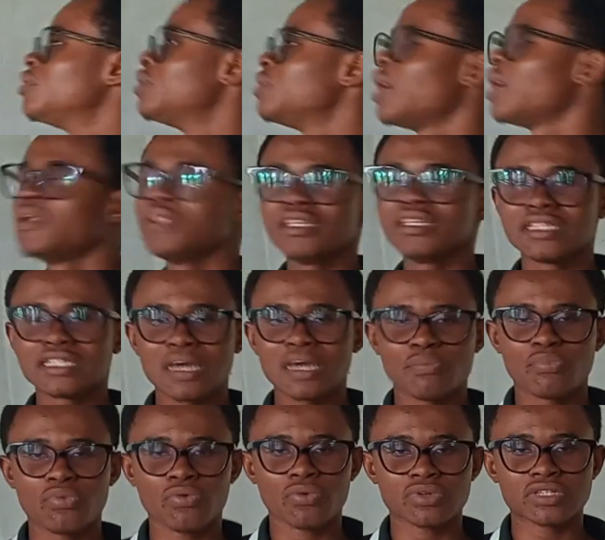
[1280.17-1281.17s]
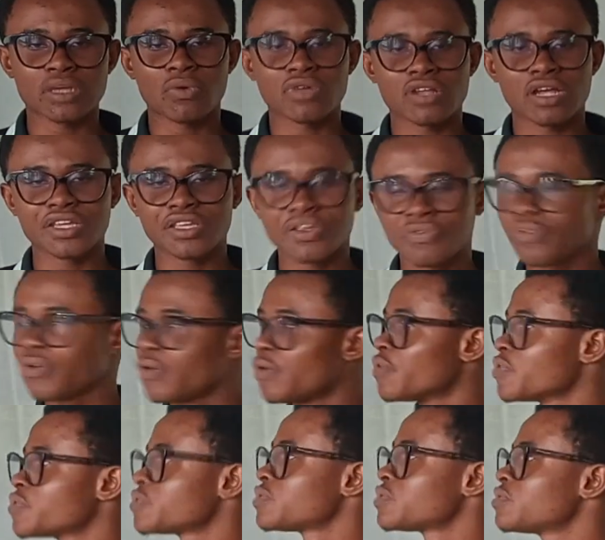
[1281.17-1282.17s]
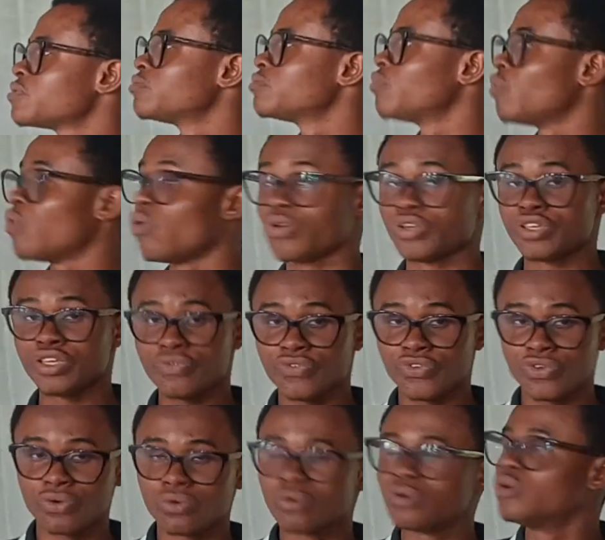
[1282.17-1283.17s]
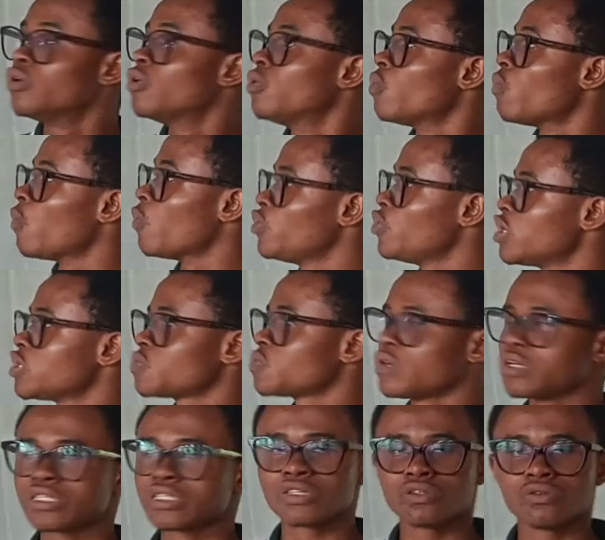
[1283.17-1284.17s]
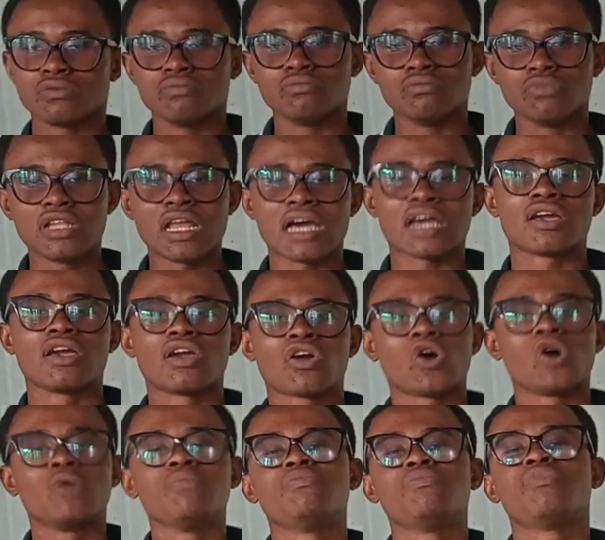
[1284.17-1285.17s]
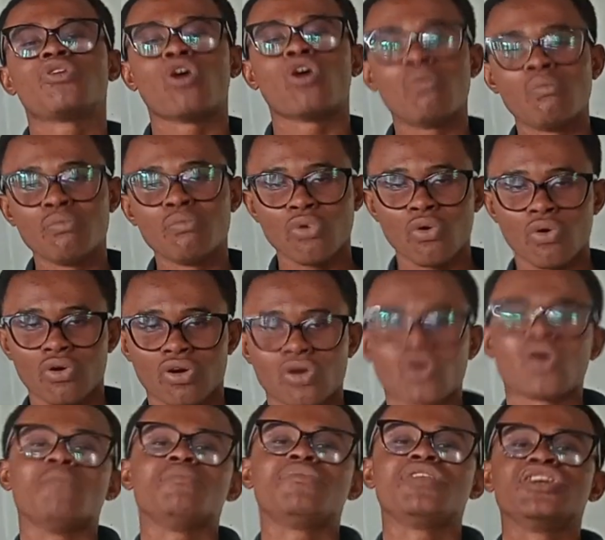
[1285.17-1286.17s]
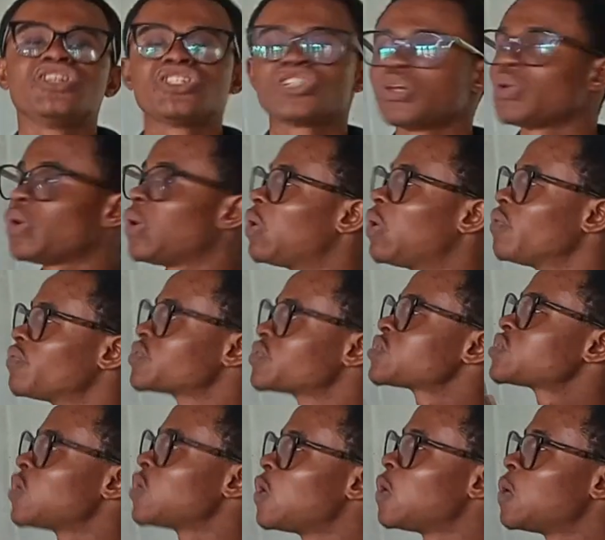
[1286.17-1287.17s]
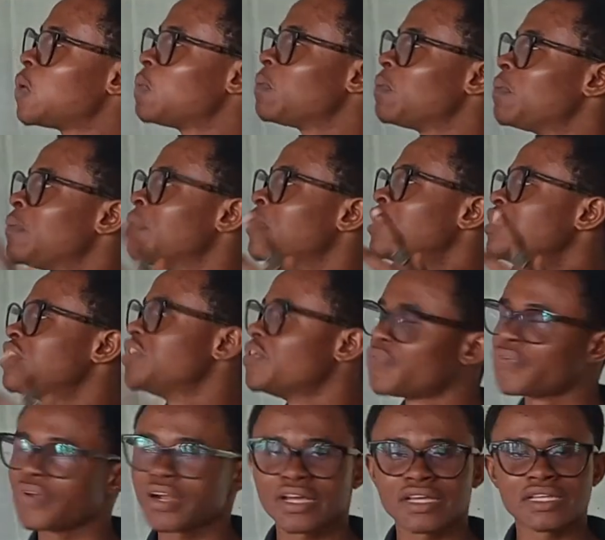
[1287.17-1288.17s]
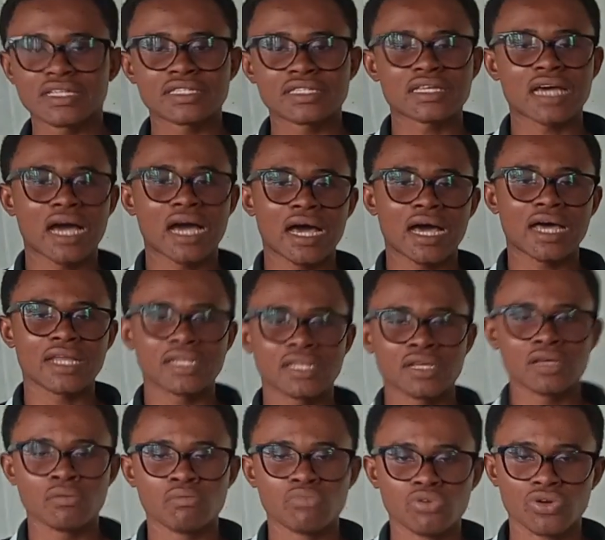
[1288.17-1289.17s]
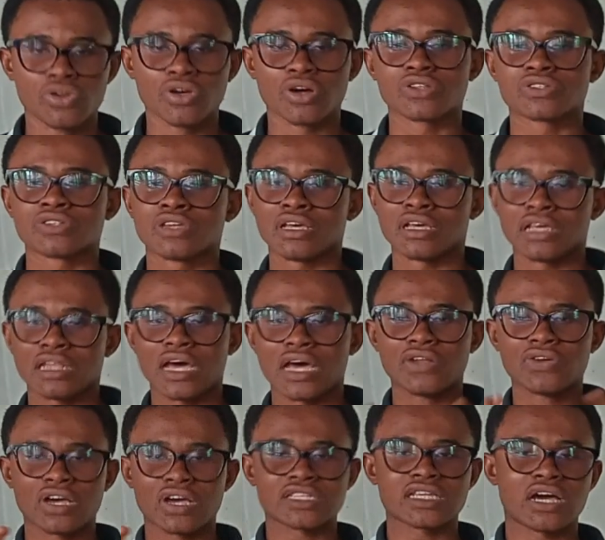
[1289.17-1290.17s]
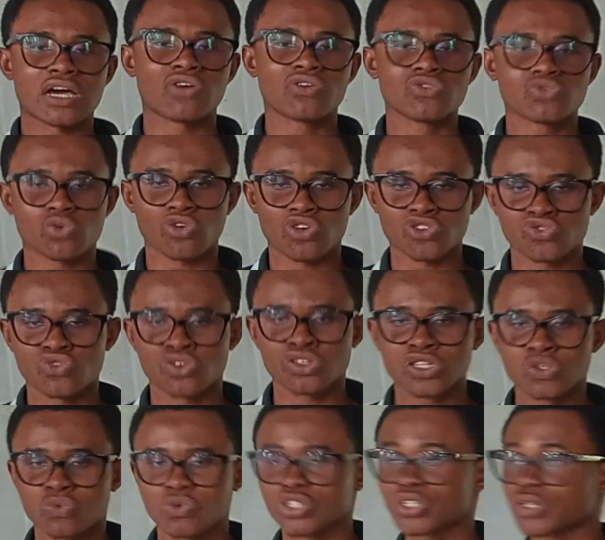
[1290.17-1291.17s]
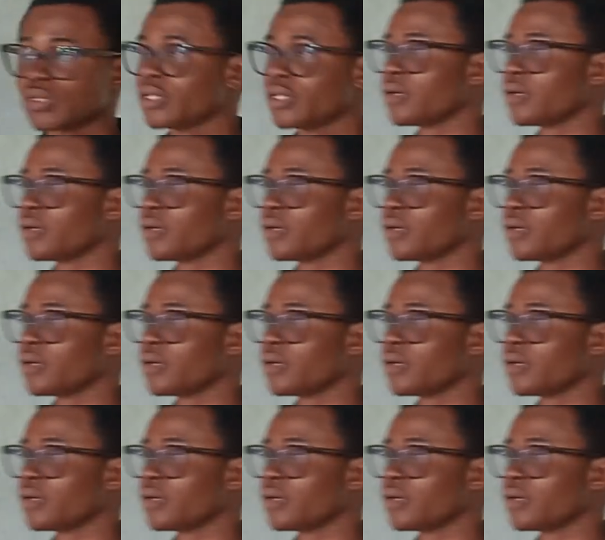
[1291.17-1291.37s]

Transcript: Now, in these examples I want to give us or give you will just what? Be like a combination of sum, difference, and product. Now look at how I'm going to construct this question